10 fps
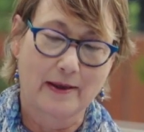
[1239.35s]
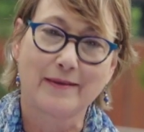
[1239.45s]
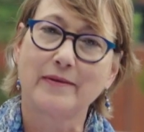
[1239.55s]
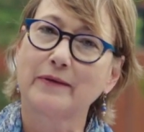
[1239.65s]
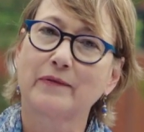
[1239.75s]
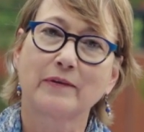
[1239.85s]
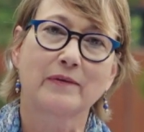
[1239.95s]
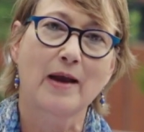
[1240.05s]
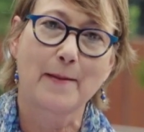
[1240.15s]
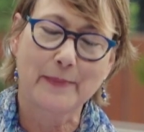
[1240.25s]
this does
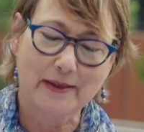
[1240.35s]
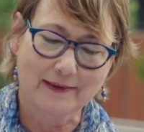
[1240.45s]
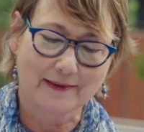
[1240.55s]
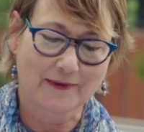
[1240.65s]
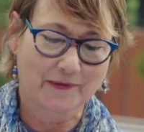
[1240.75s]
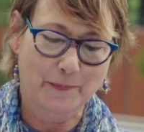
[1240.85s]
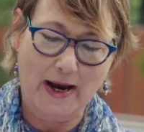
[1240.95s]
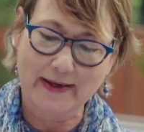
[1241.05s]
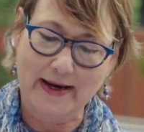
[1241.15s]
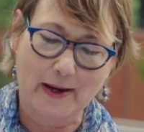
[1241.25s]
not mean that the
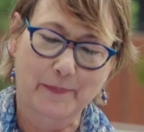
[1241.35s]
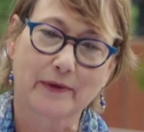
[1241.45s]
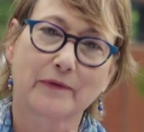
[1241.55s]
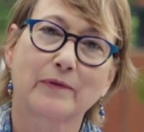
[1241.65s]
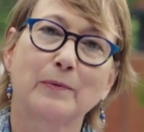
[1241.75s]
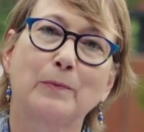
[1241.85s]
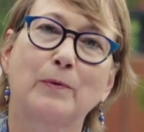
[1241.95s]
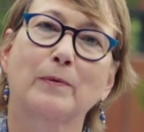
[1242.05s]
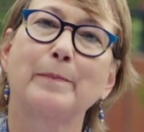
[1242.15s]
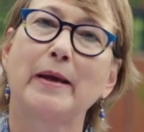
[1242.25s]
Spac campus
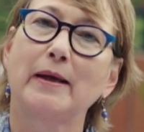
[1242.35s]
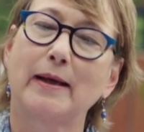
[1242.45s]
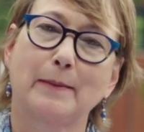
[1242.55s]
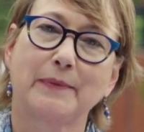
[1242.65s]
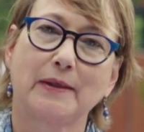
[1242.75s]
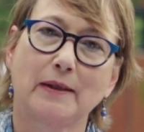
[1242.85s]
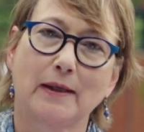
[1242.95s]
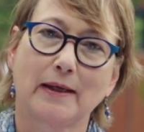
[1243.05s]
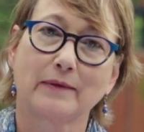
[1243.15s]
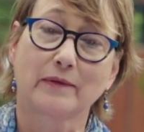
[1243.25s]
will remain
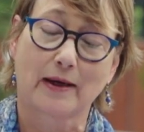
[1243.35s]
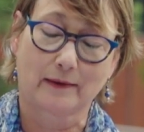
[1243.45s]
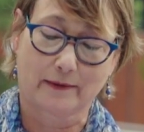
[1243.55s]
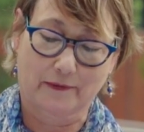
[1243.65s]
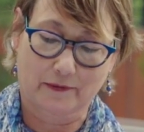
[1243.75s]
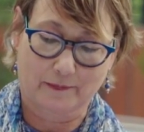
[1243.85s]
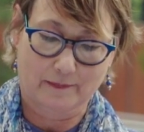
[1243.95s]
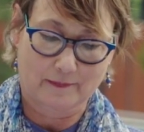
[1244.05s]
empty and silent.